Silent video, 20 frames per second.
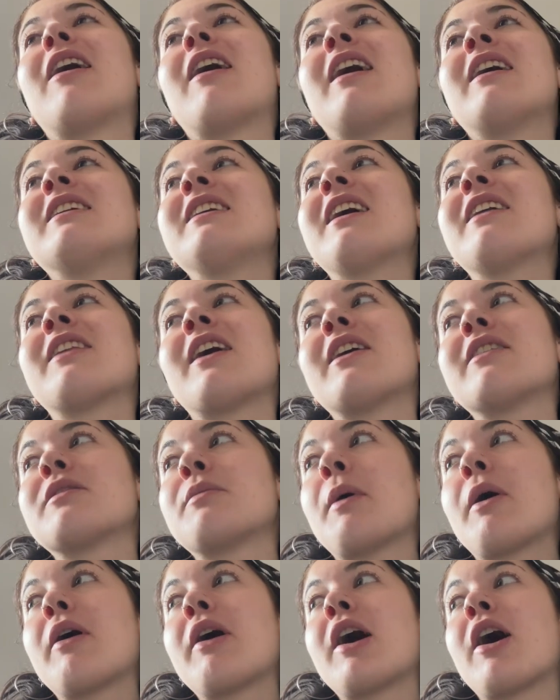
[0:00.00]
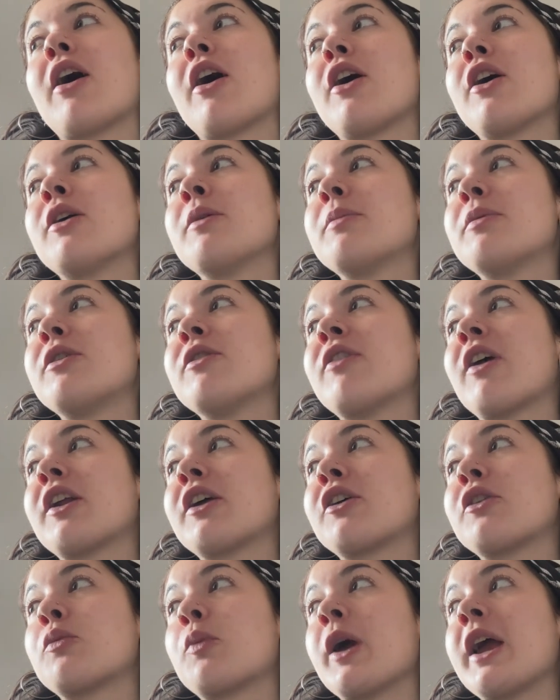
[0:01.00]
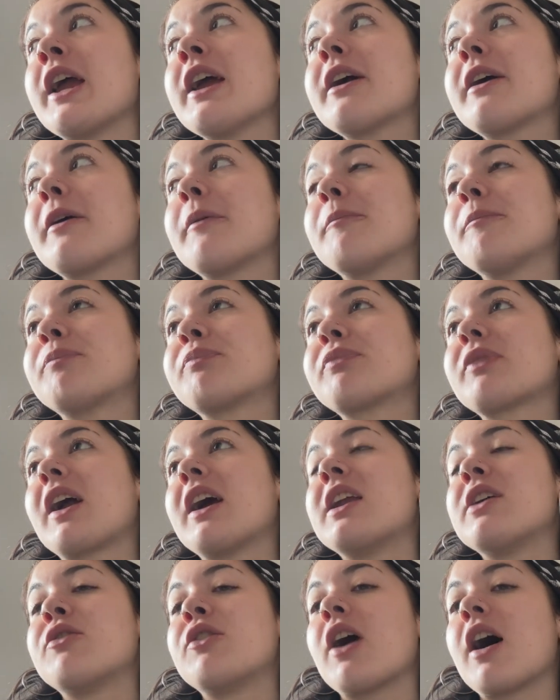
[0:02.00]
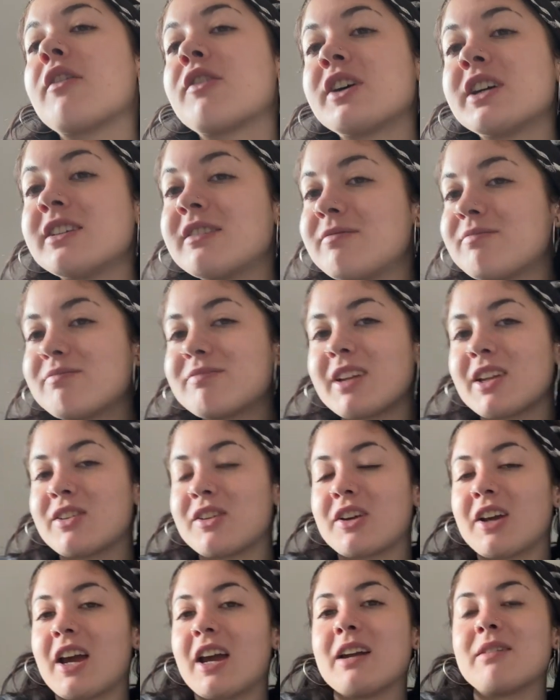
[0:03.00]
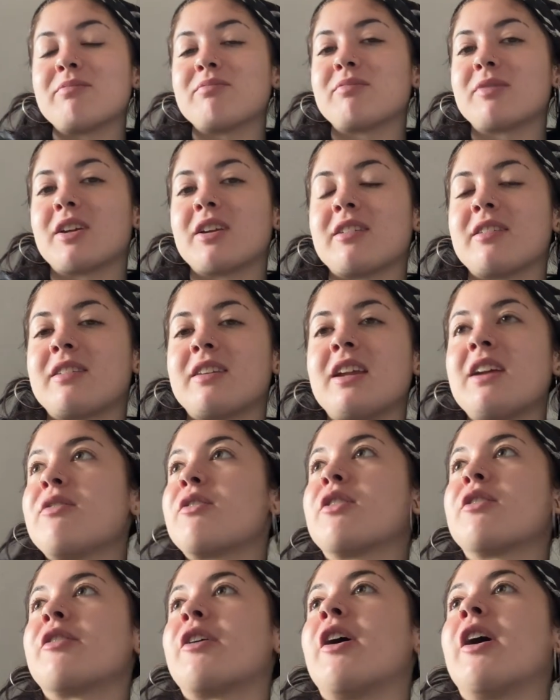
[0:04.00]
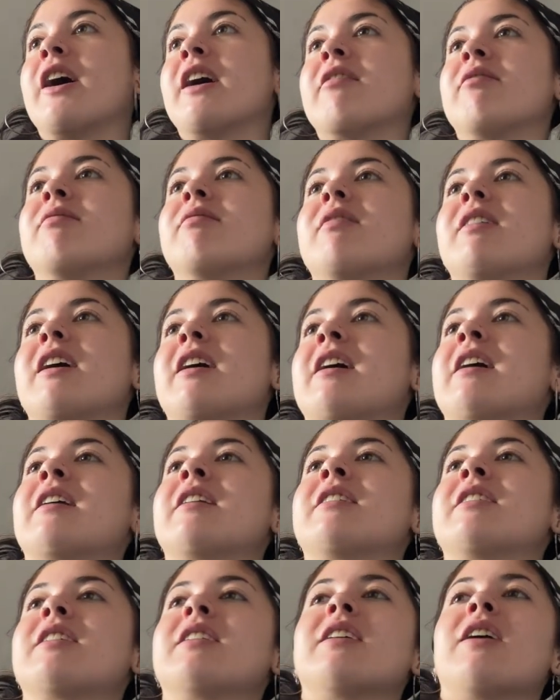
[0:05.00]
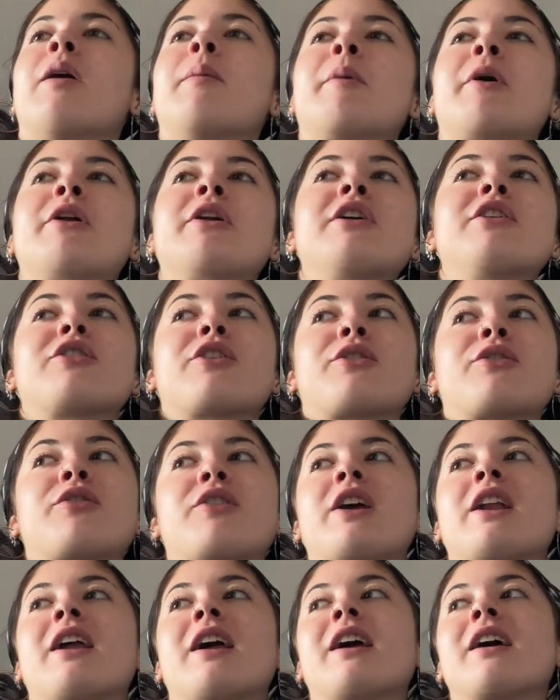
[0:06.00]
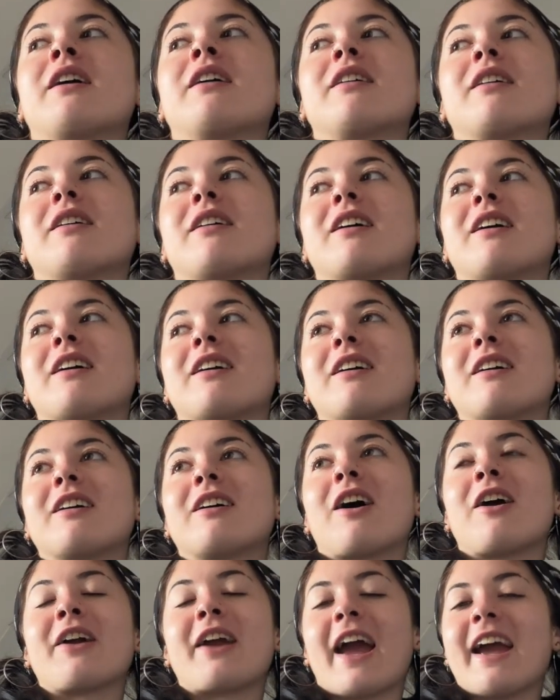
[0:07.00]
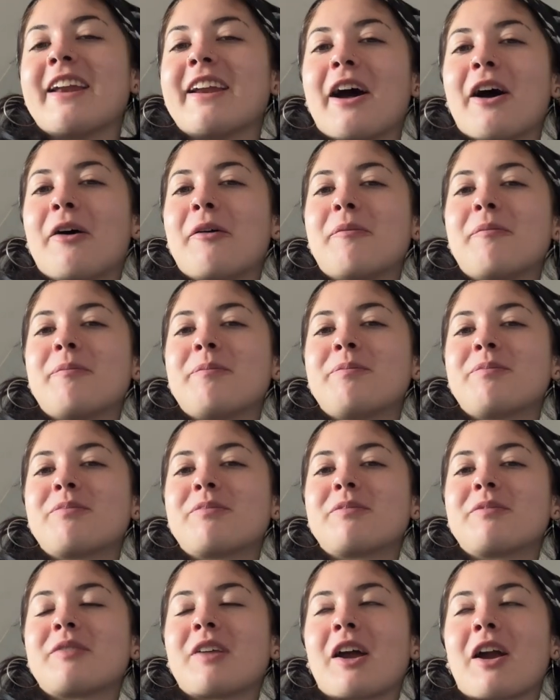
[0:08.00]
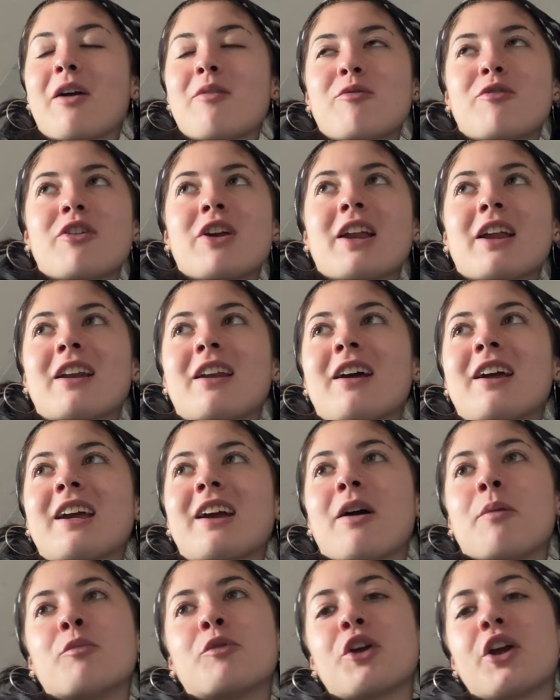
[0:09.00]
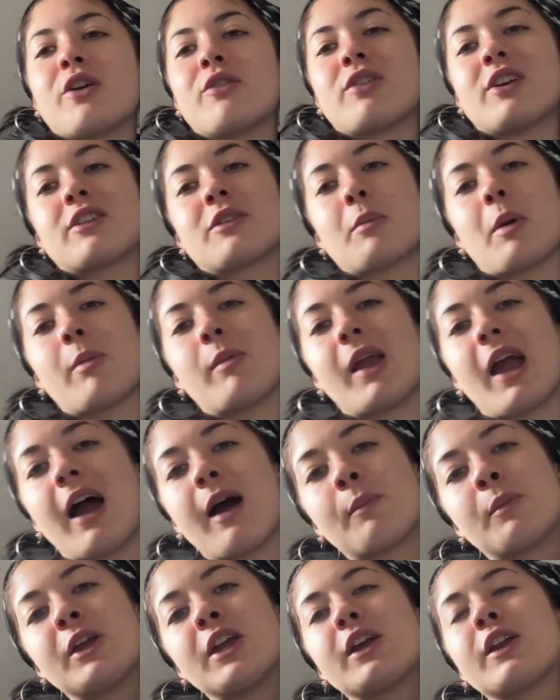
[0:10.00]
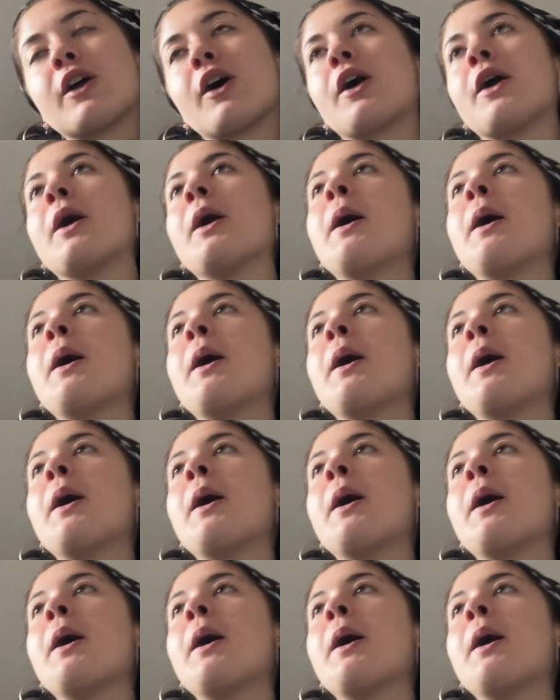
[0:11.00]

And yeah, that is about it. I hope you've had a good week, and if you haven't, that's okay, because neither have I, and I'm only just feeling okay now. Like, I'm feeling like I'm doing things that make me happy, you know.